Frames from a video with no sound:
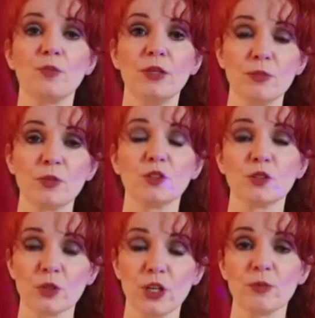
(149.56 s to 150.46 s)
people
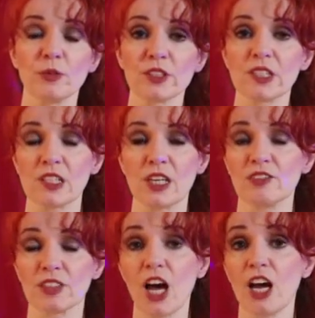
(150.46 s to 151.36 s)
were able to
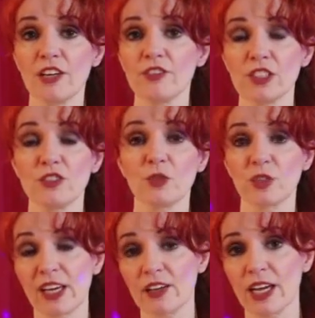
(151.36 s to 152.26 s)
save lives even
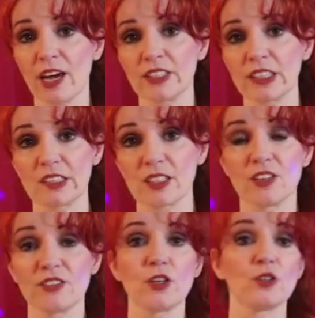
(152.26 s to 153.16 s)
without having
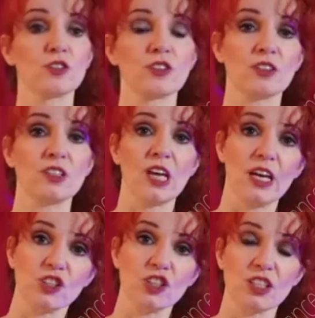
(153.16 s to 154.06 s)
cell phones
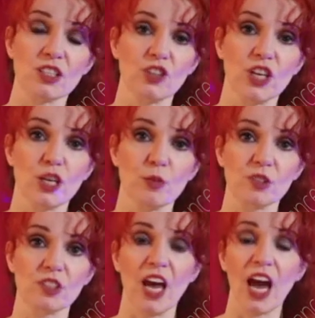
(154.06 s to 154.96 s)
attached to their
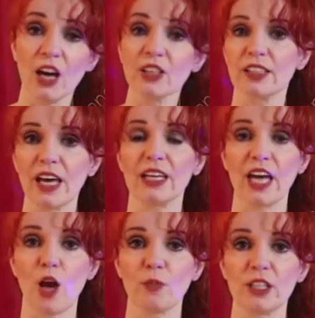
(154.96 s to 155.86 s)
hips. How did that
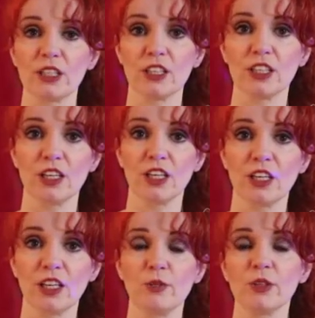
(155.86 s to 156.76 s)
happen?
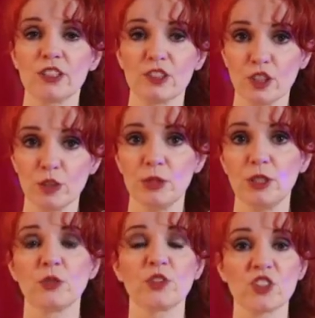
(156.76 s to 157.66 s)
Because good
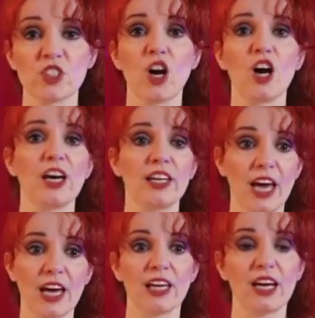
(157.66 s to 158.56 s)
people saw and
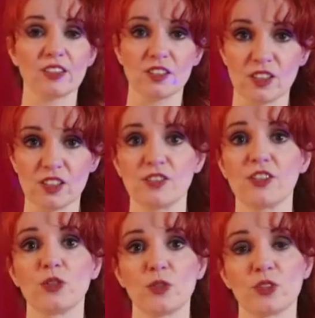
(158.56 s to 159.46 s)
had access to
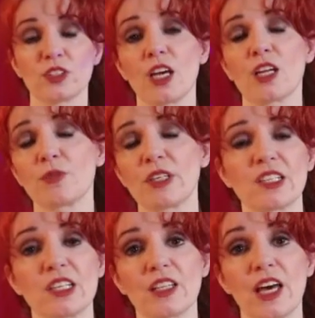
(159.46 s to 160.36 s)
phones. And I'm not
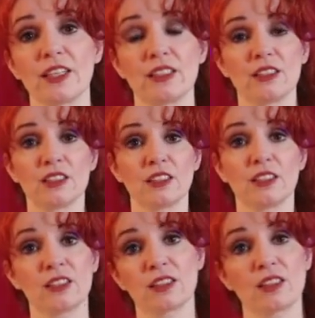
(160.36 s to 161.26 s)
saying that
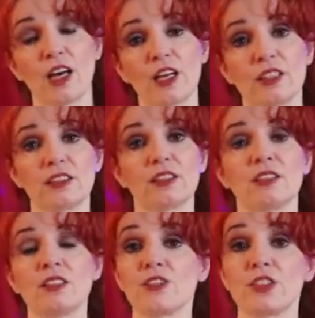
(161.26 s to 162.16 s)
it's not
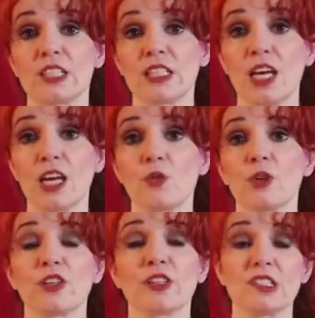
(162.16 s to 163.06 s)
different today
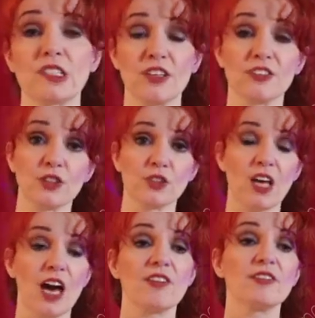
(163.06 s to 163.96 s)
where these cell phones
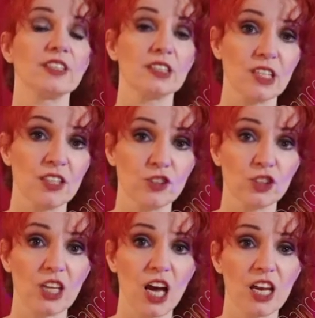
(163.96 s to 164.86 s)
have saved
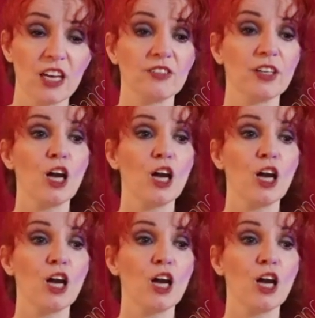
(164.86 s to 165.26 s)
your life,